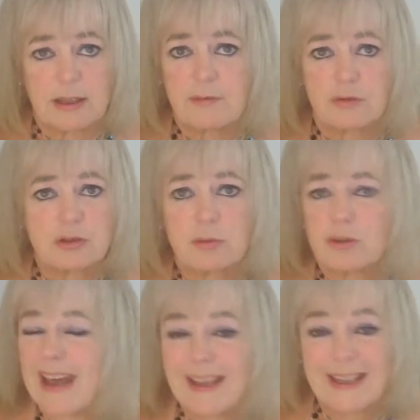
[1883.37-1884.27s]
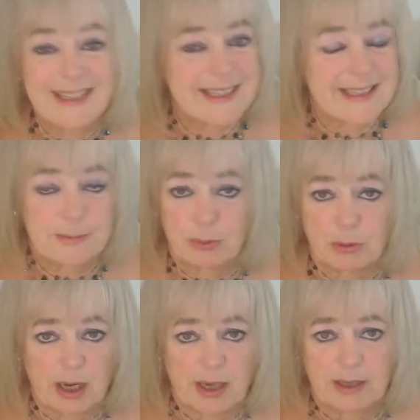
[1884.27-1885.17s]
They're vulnerable. They're easy
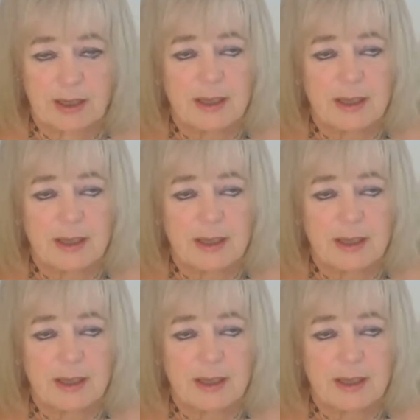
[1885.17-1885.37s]
prey.